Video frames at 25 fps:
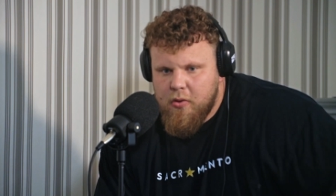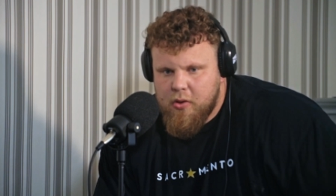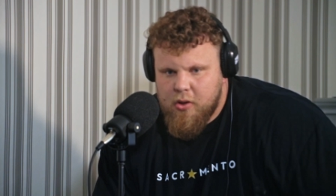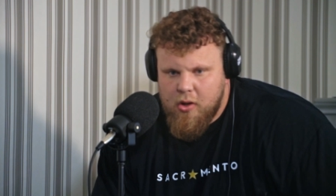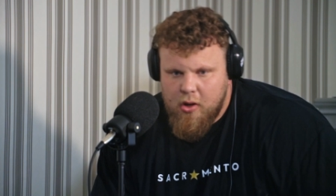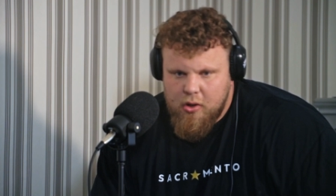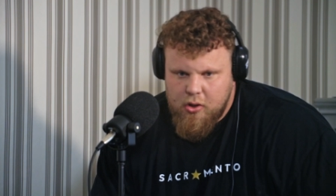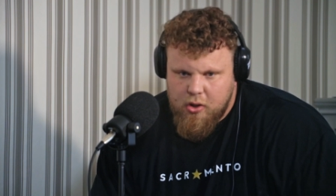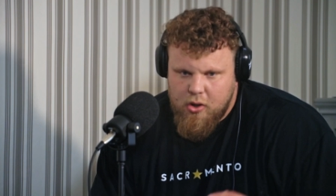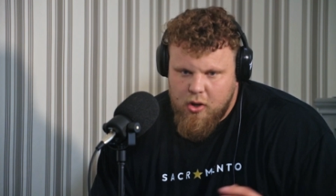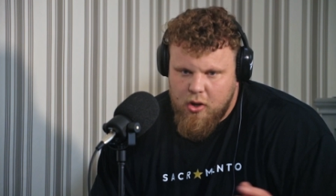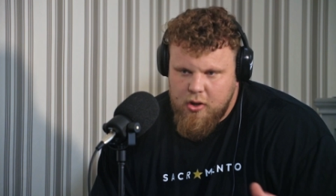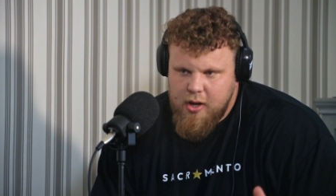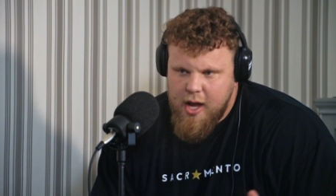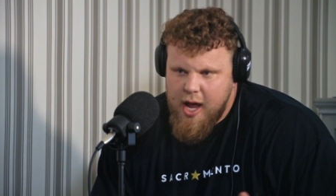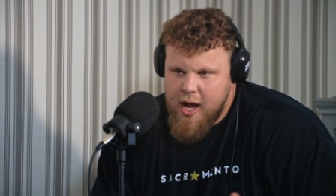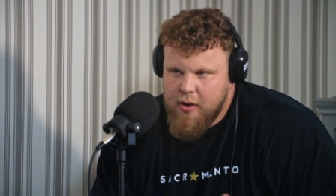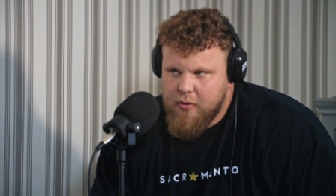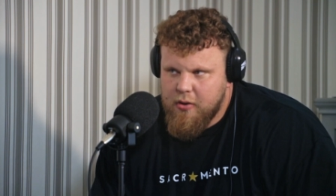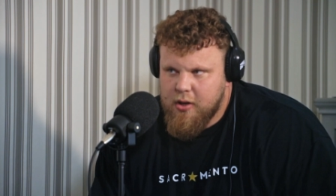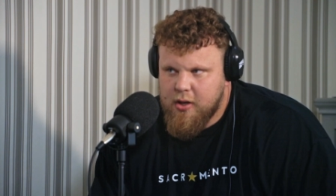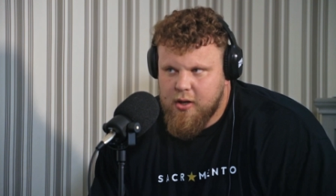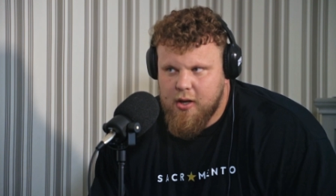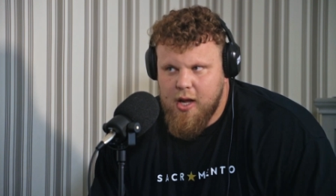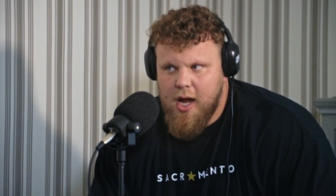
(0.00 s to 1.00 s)

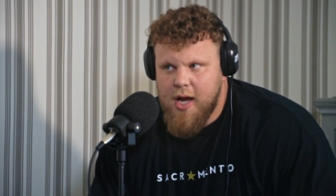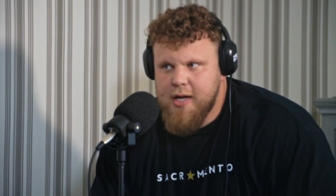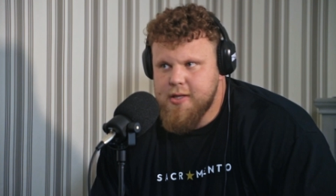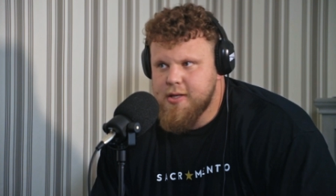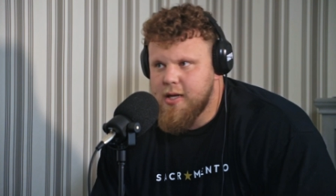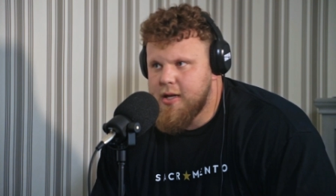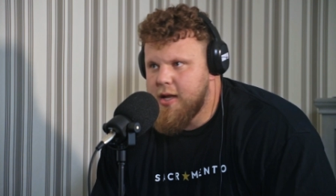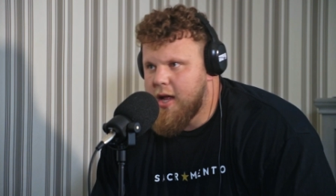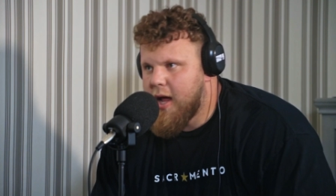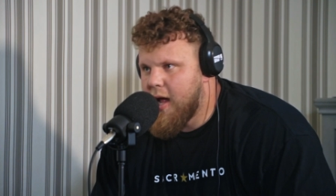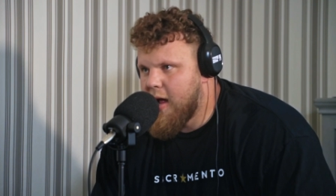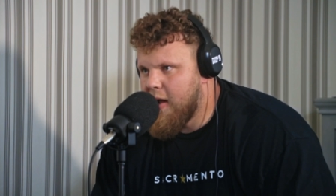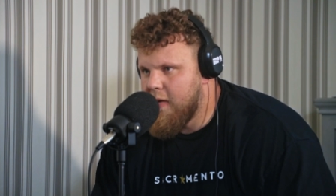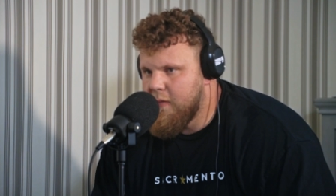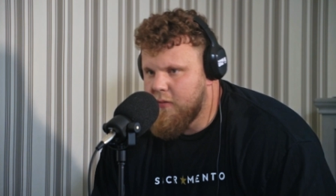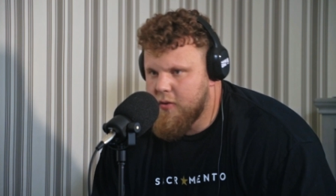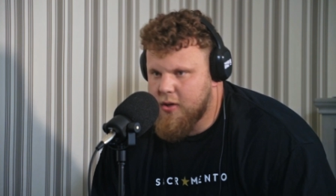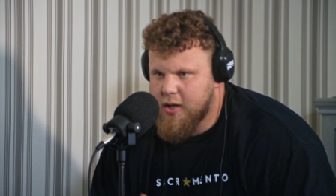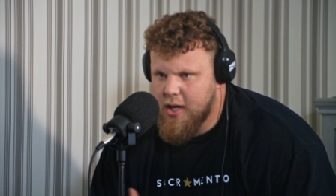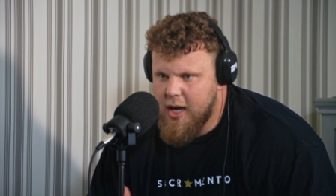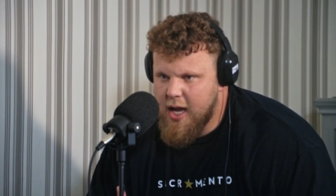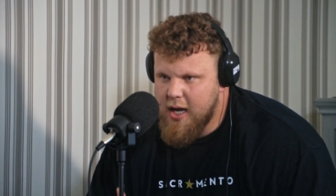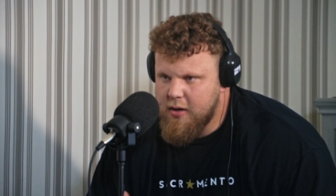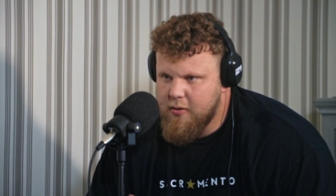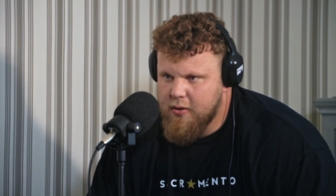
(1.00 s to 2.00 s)
Connect with guys like
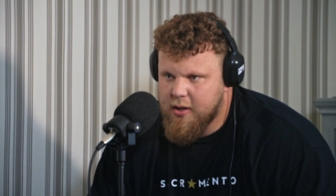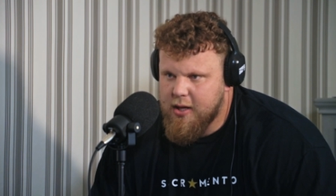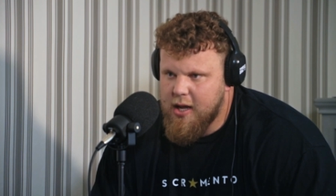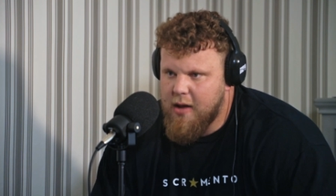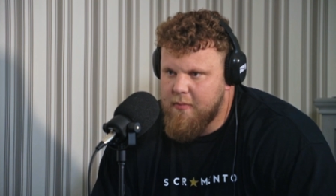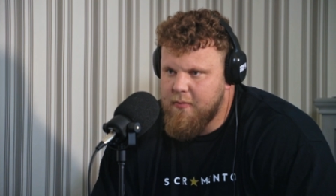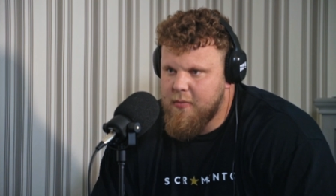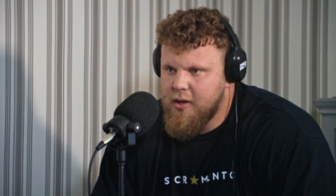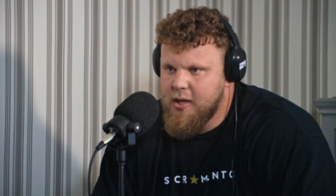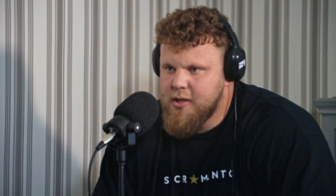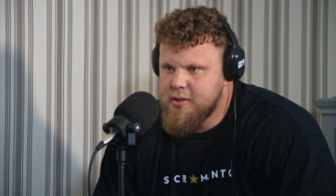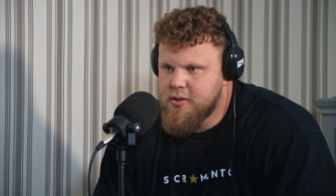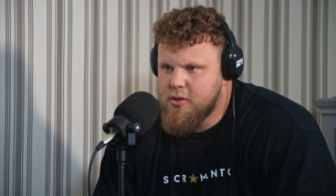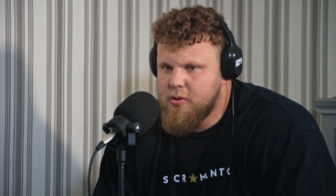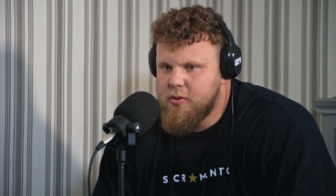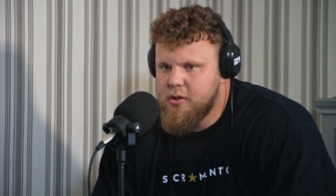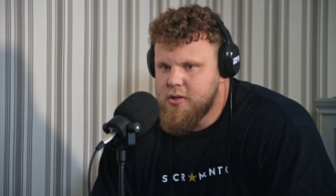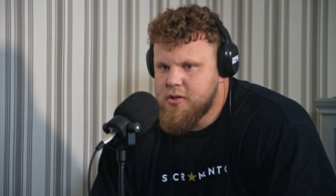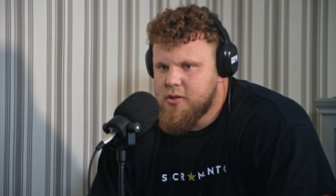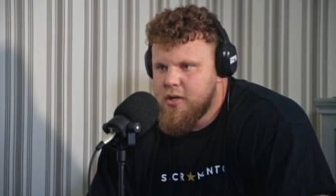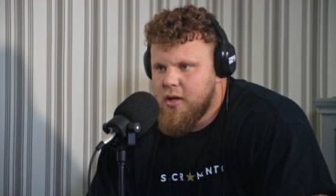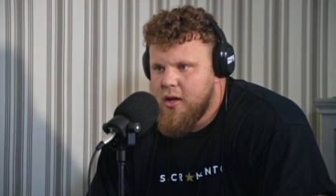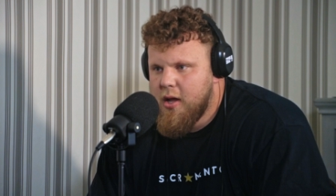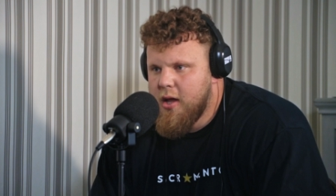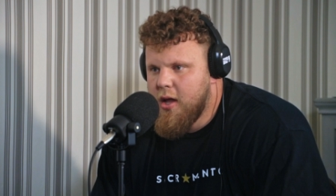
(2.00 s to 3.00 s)
that, connect with companies. So
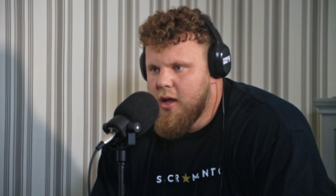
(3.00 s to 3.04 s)
it's,